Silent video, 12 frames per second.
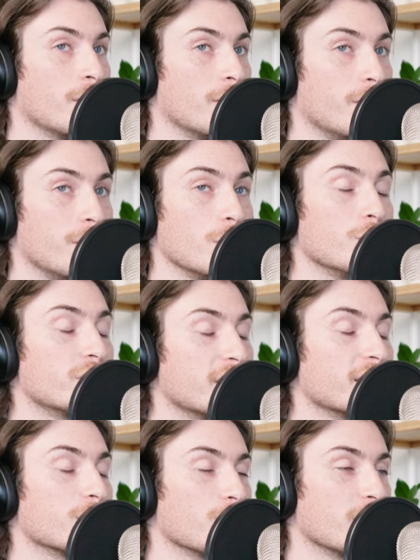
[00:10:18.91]
views
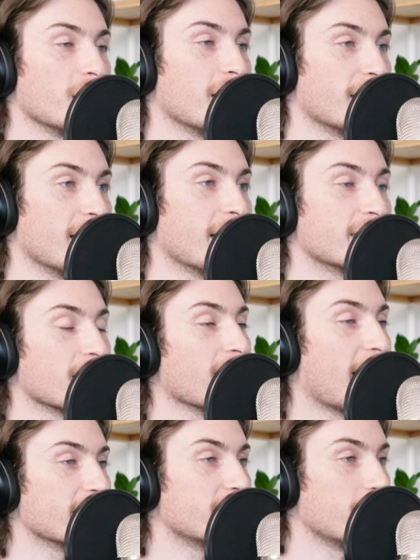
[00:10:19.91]
this really not as a
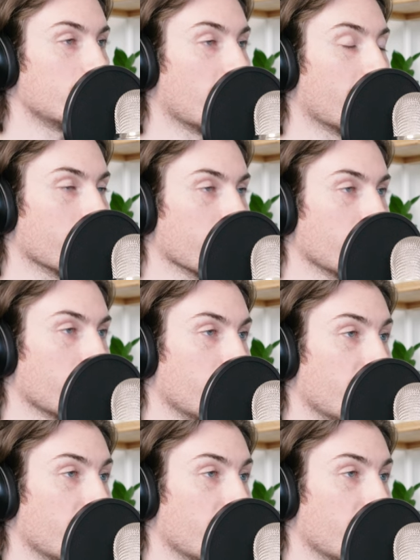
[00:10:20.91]
last ditch effort,